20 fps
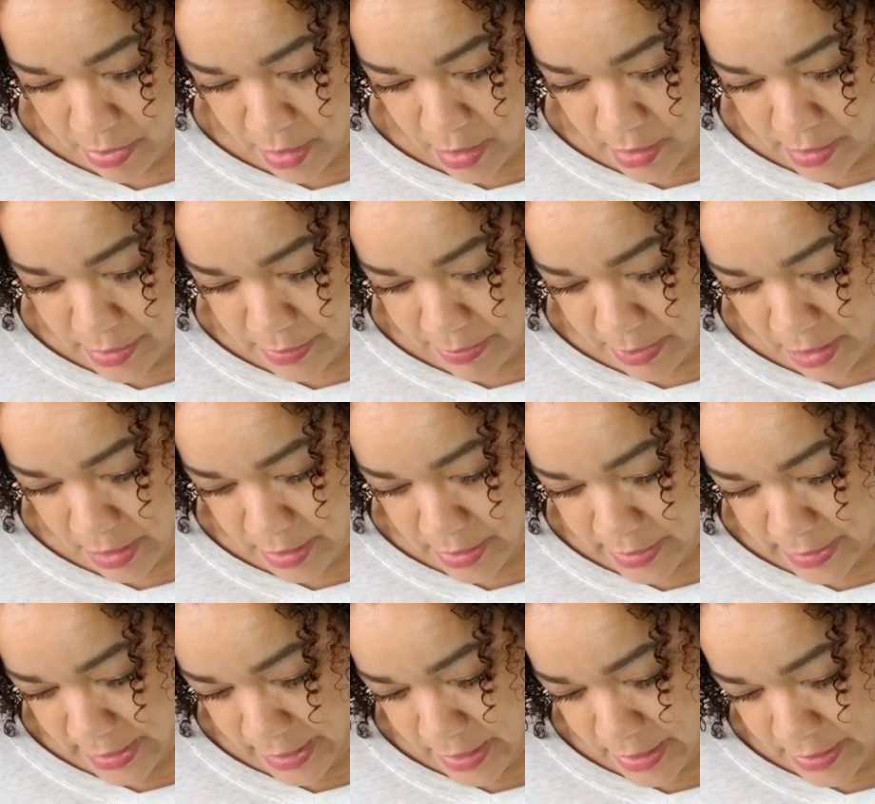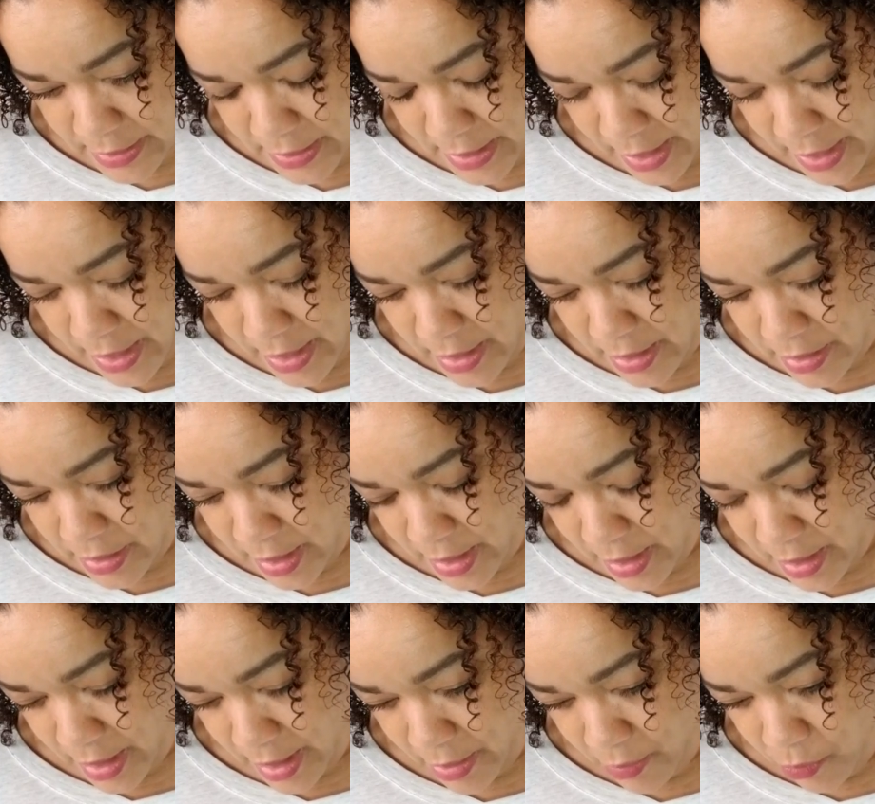is because I decided
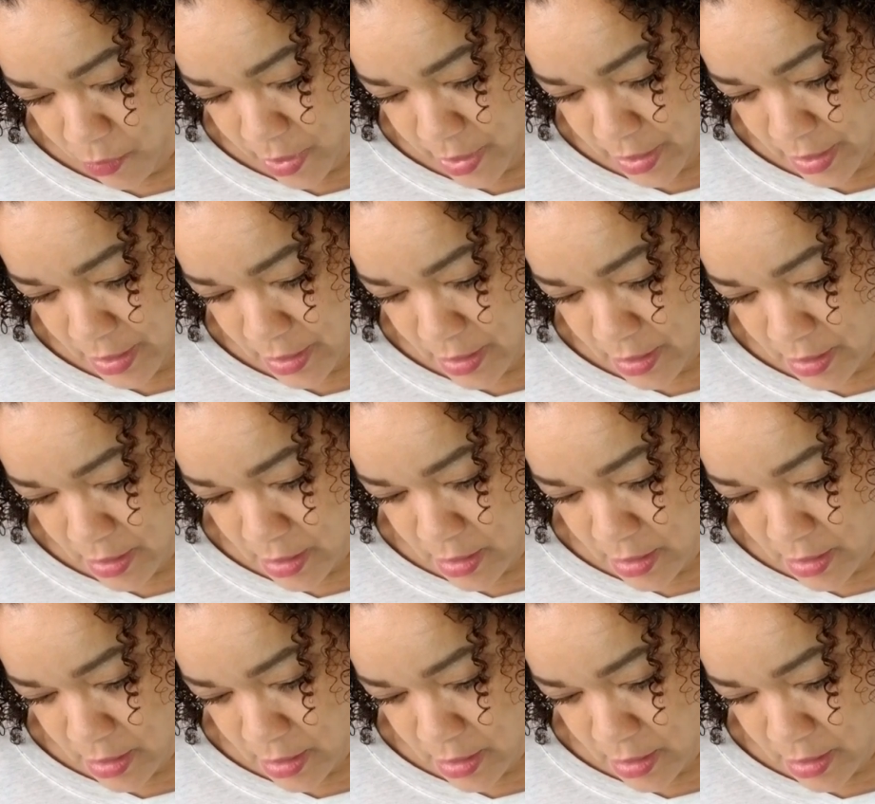that I wanted